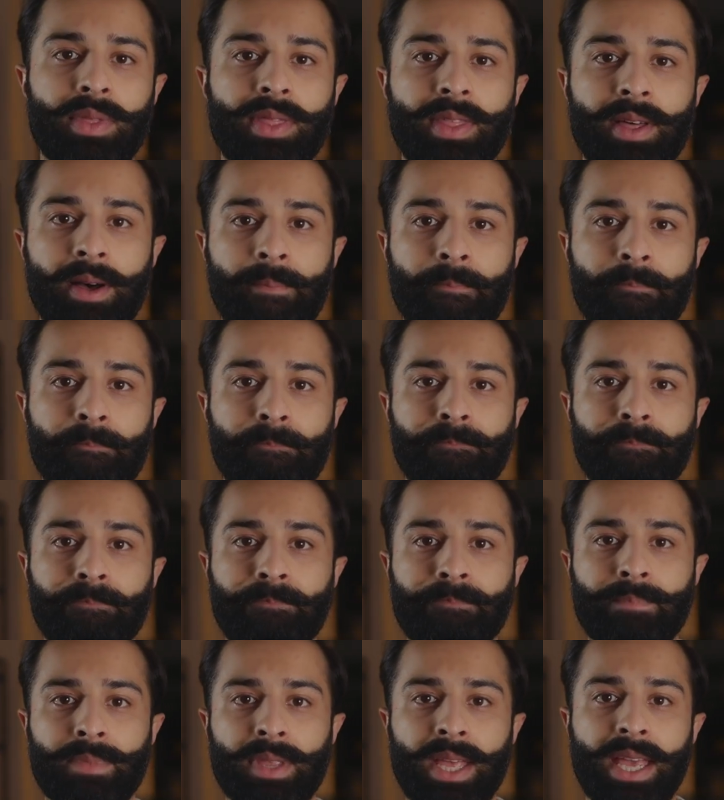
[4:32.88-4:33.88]
with them.
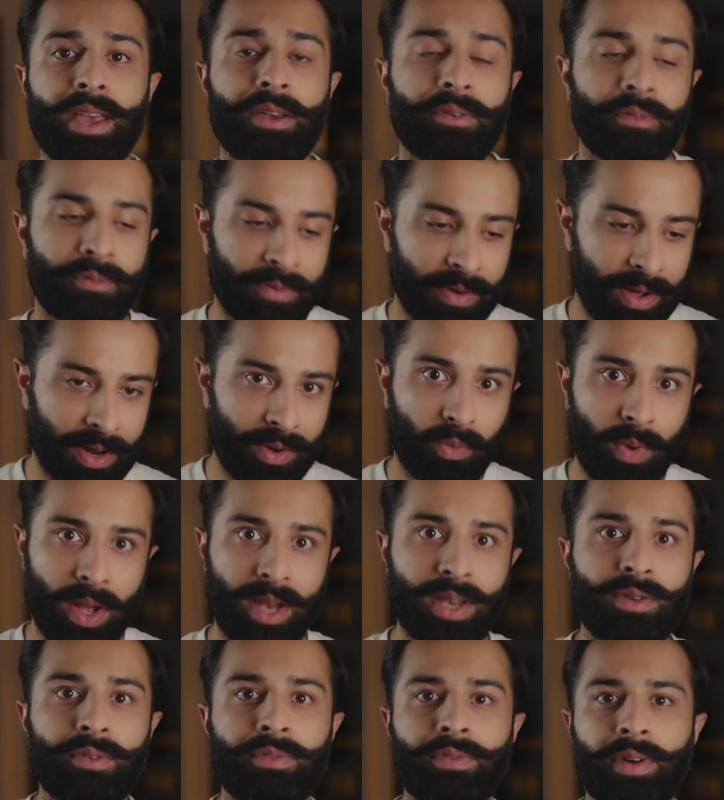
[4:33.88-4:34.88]
If and
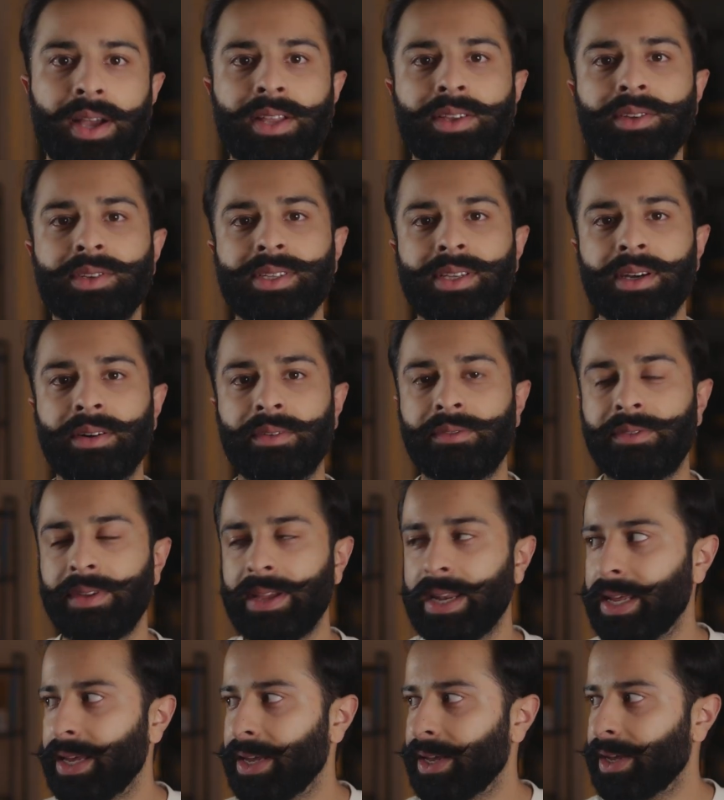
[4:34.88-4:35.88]
when you find yourself
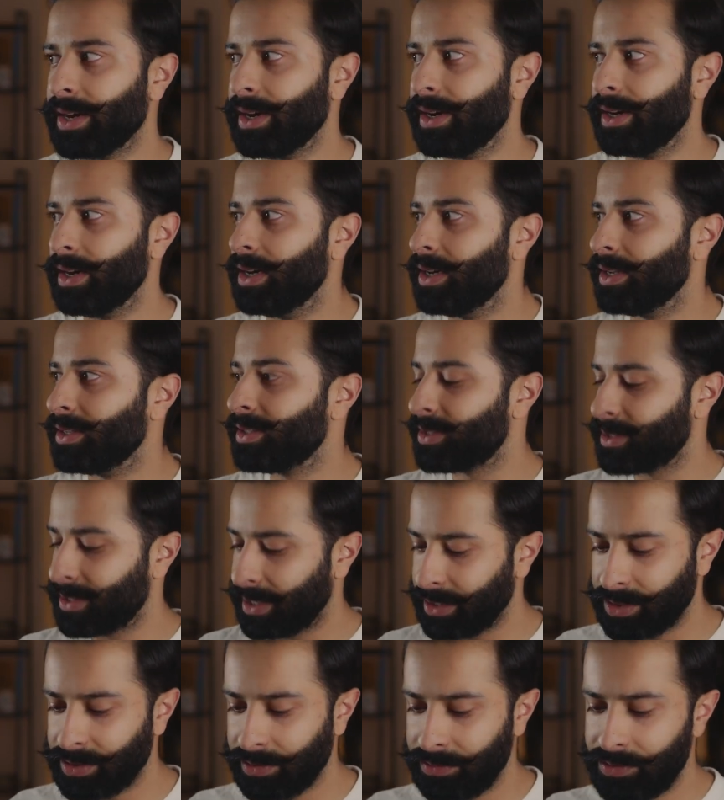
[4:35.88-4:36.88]
feeling a
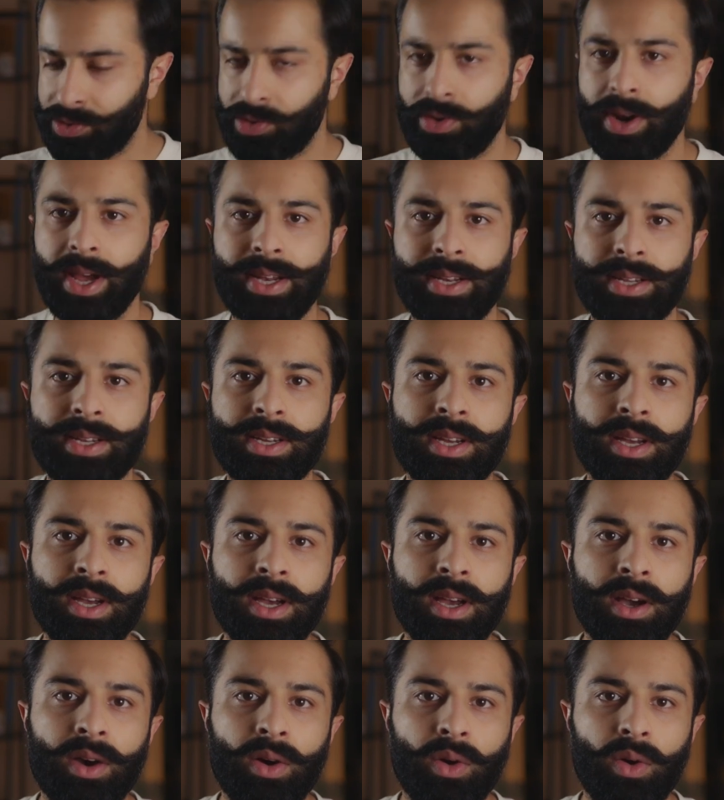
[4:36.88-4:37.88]
sense of dread
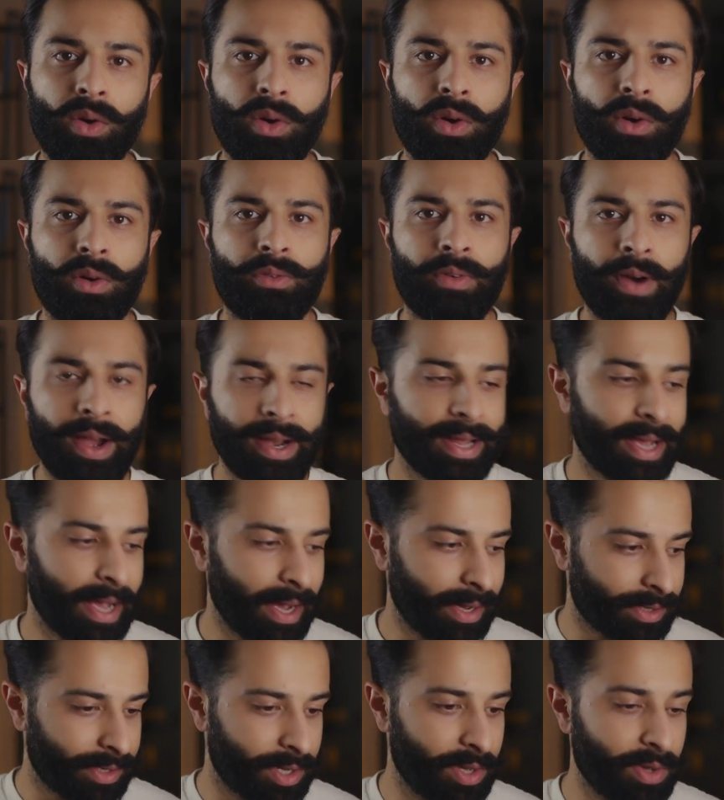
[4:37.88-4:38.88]
or finding
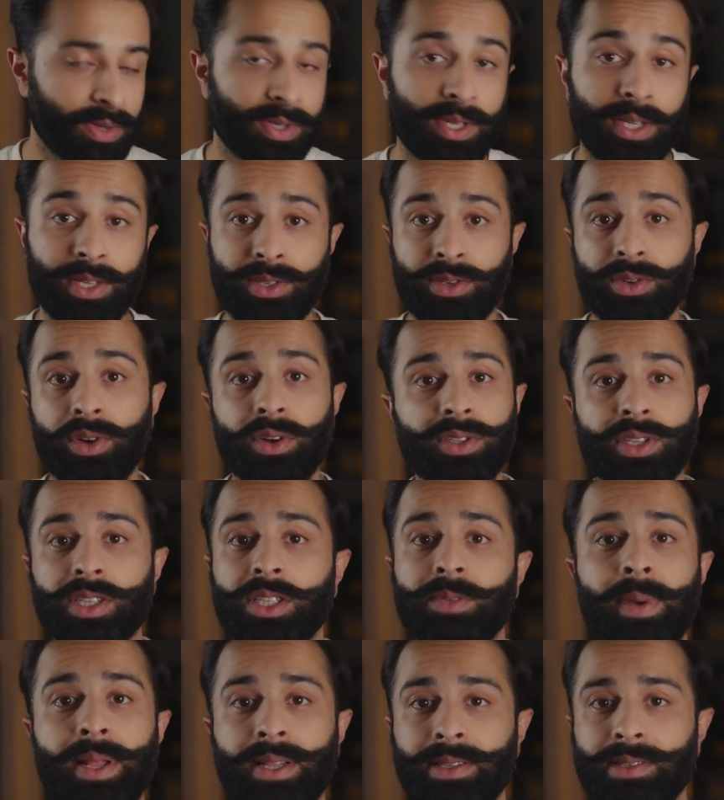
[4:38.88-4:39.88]
excuses not to
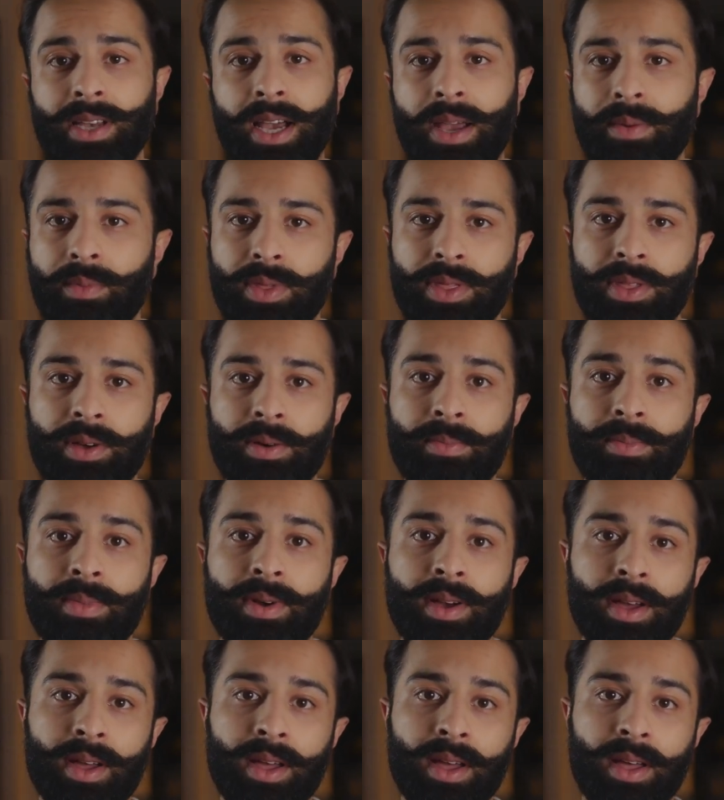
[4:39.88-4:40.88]
spend time with
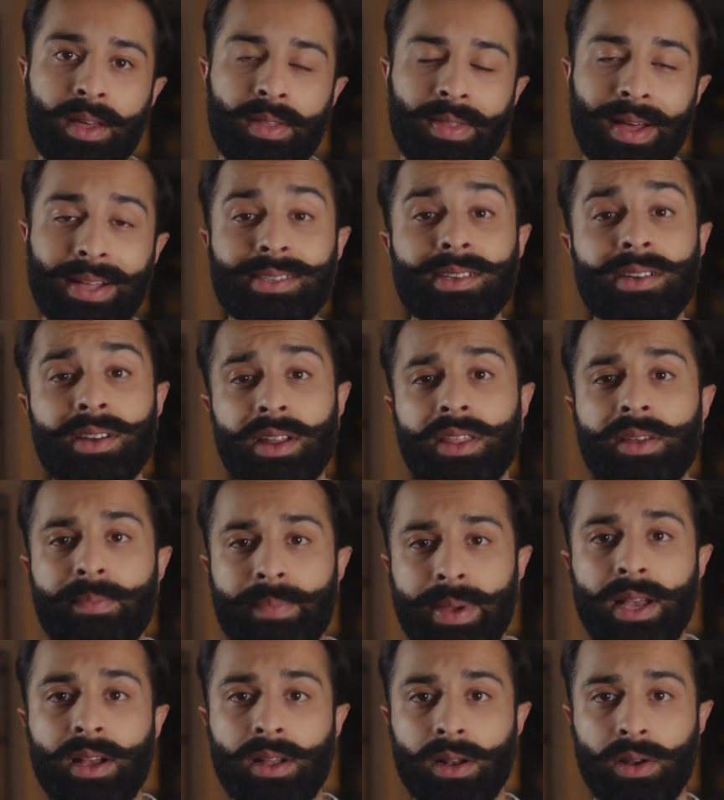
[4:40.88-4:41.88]
them, that's another
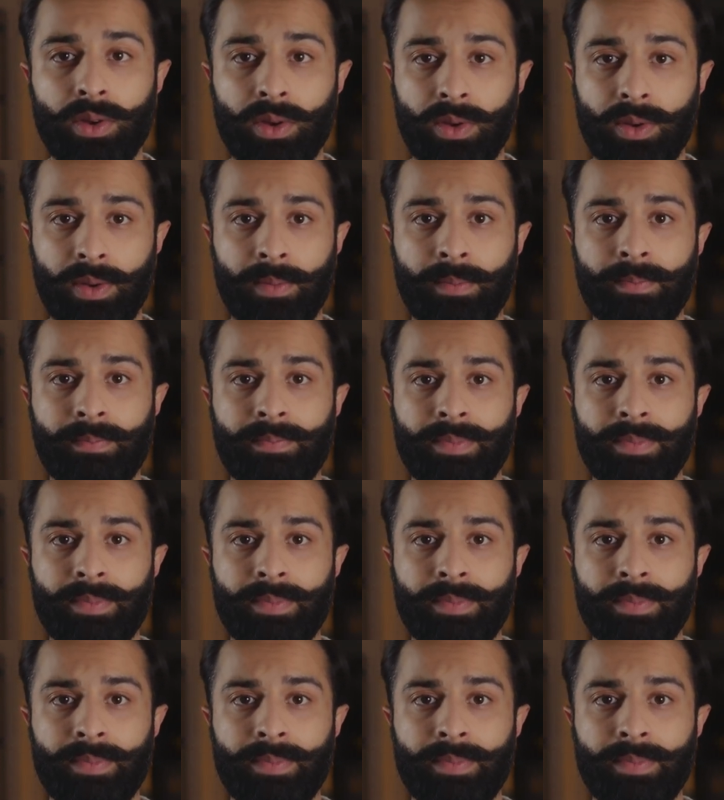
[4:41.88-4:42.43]
big clue.